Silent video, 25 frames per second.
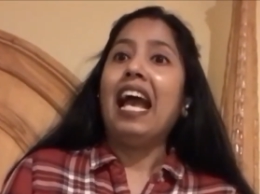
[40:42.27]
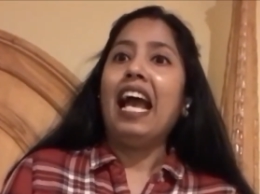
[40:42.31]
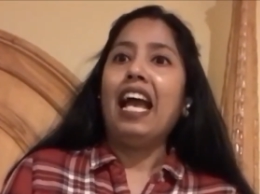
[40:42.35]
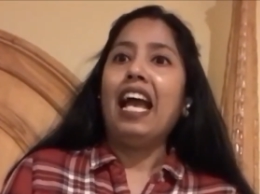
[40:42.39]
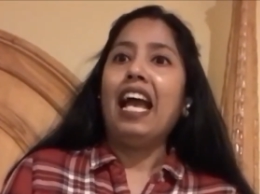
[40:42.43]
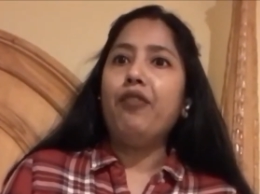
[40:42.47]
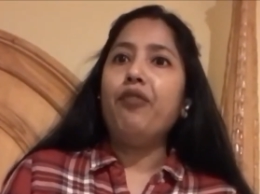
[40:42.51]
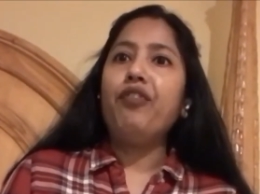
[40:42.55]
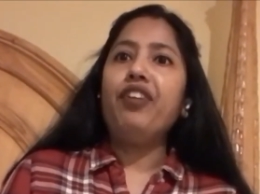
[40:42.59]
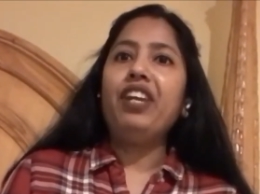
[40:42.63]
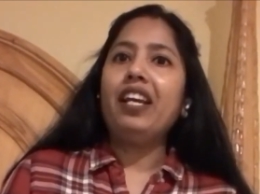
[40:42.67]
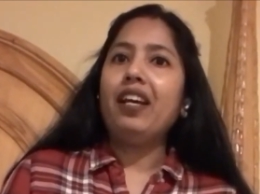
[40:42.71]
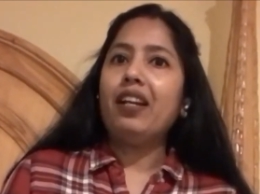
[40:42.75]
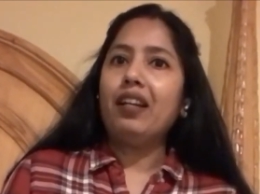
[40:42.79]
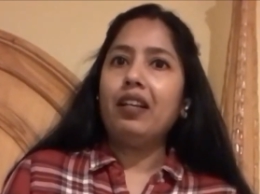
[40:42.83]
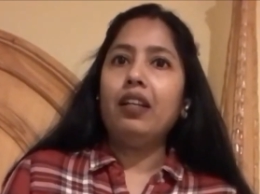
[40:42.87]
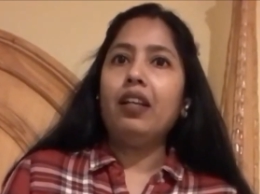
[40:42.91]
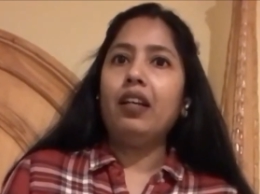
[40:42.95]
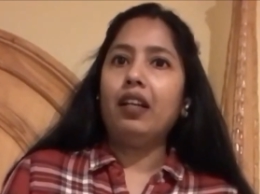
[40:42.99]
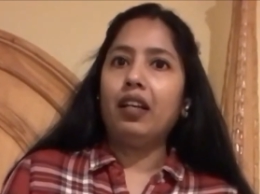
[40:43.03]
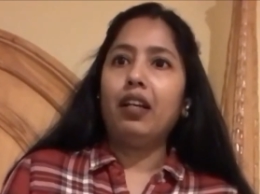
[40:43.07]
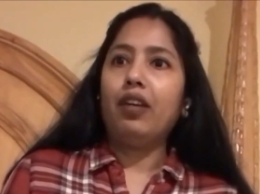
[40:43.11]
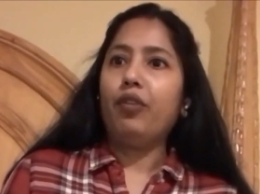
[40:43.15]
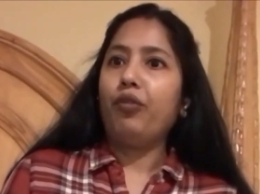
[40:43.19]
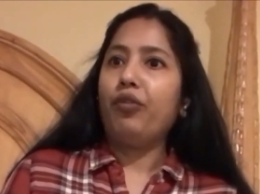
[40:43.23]
and we
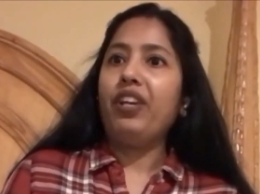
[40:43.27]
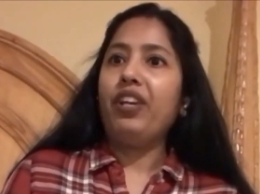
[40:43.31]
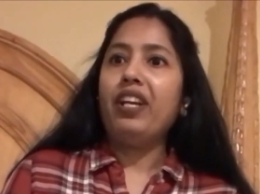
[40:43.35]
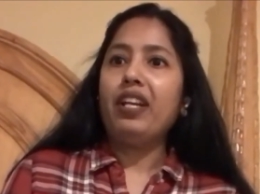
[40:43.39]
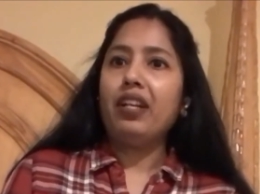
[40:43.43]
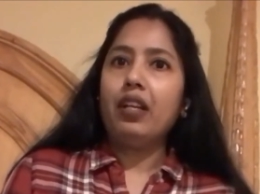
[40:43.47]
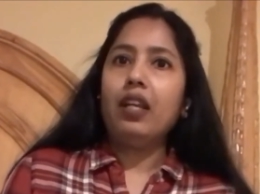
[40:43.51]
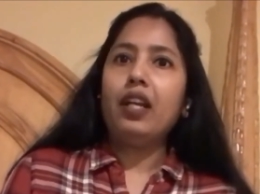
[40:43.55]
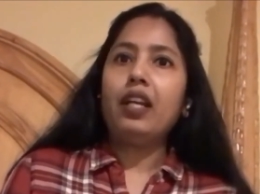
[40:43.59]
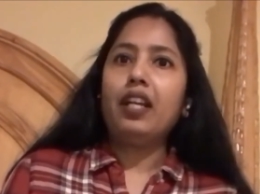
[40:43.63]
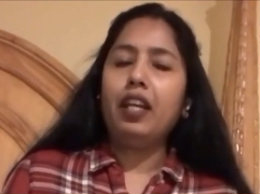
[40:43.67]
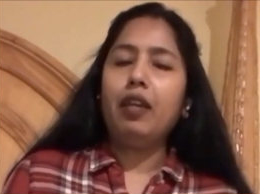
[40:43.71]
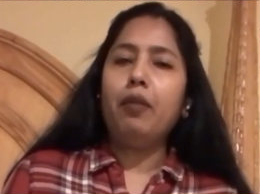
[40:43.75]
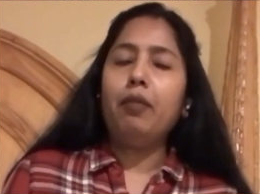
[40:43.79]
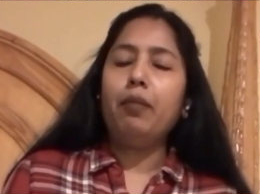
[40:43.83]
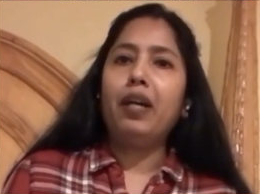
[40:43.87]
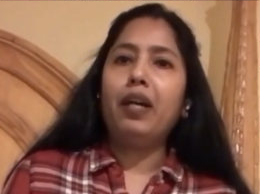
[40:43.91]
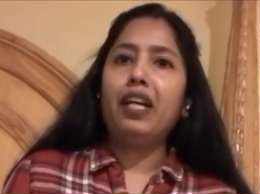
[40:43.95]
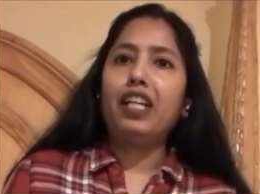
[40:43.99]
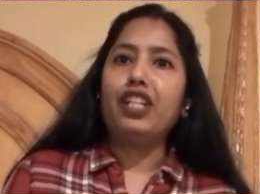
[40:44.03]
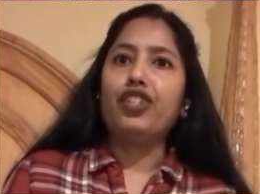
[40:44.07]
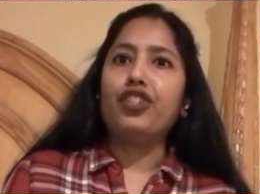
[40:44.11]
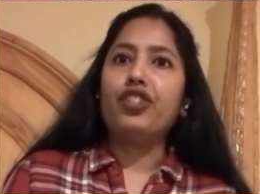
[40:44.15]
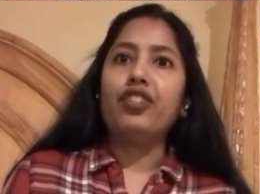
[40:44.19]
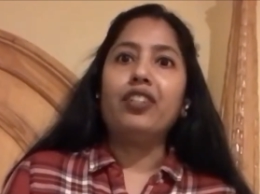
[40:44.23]
are lucky
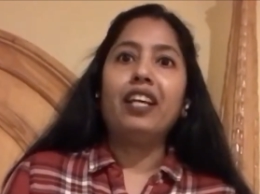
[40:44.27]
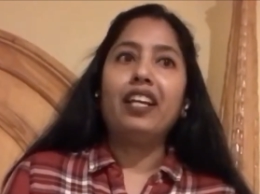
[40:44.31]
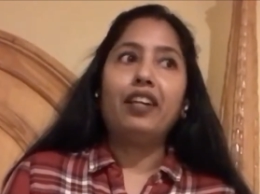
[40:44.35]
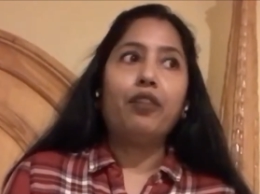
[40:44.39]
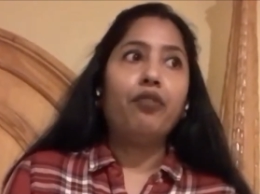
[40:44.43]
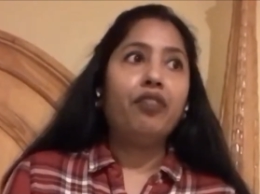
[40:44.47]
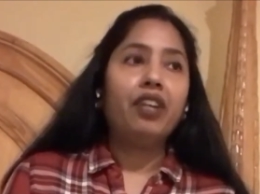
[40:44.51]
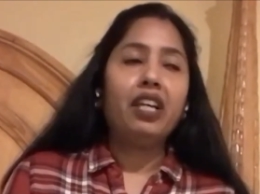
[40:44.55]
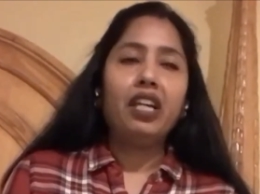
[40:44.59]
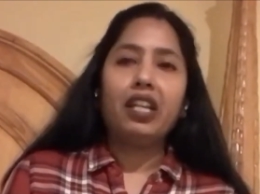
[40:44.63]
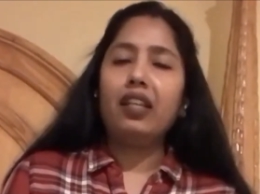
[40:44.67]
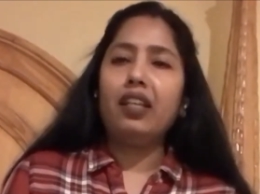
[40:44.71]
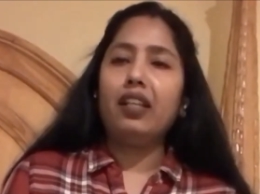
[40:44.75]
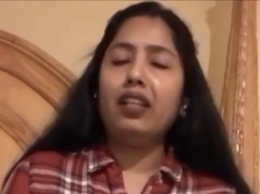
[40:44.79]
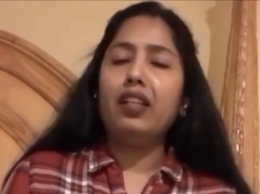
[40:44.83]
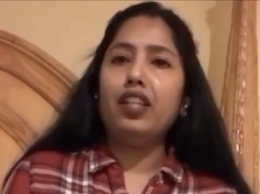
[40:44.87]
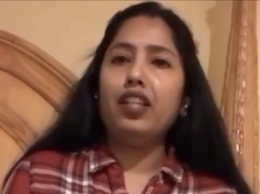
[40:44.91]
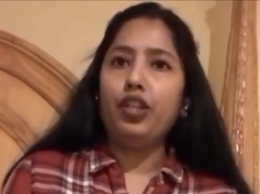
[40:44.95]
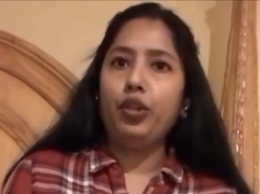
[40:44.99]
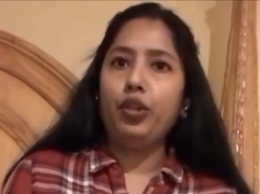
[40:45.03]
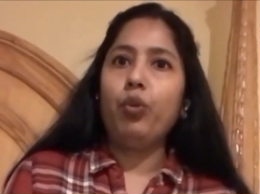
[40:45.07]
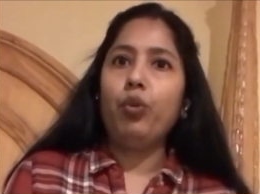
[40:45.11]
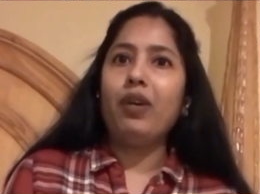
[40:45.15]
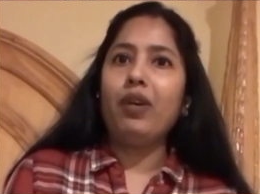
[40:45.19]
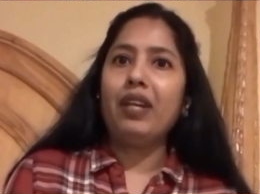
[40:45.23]
bunch that we are
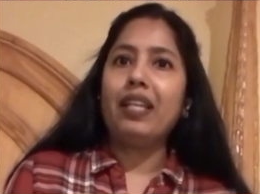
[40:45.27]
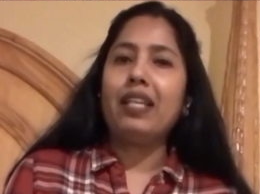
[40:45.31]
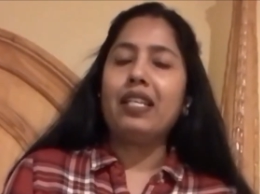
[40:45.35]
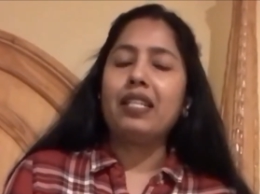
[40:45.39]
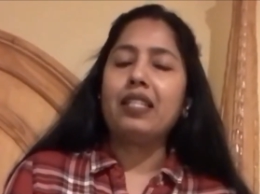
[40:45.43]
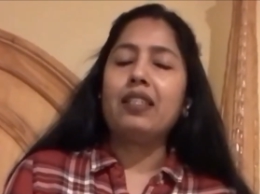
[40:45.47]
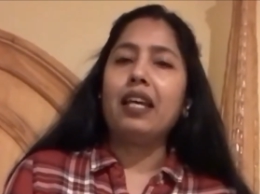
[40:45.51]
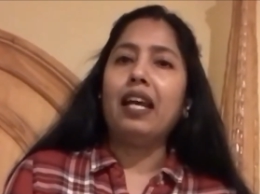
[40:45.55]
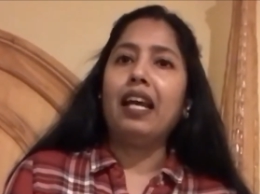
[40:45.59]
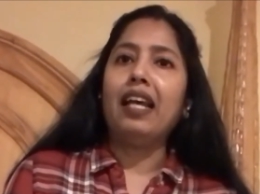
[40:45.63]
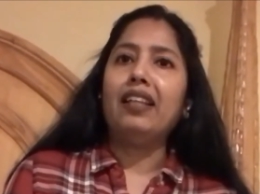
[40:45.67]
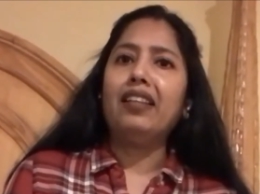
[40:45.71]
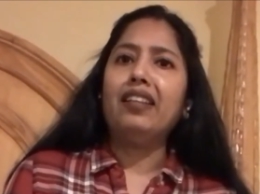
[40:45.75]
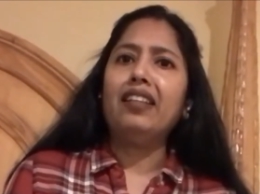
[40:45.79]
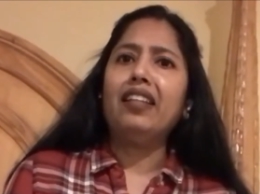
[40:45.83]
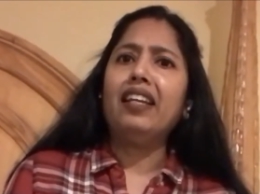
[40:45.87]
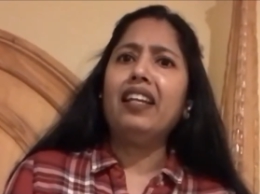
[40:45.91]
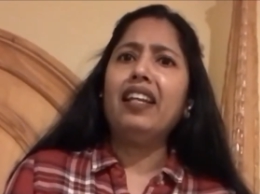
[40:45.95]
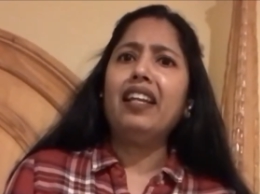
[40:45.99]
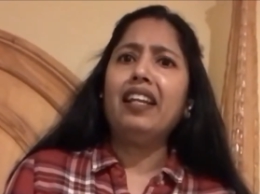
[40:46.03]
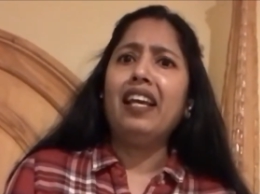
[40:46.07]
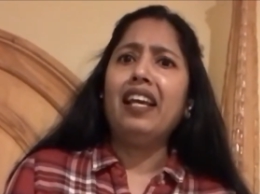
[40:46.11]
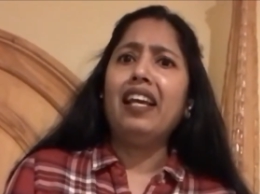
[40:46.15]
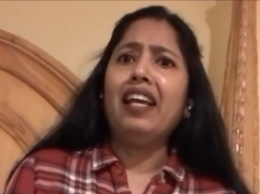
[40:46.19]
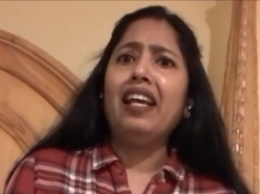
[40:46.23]
in US, and
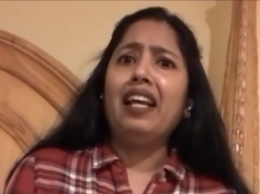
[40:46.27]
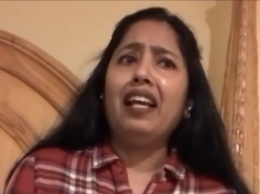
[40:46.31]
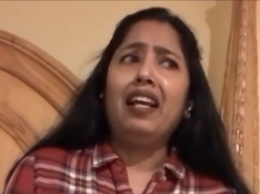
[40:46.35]
then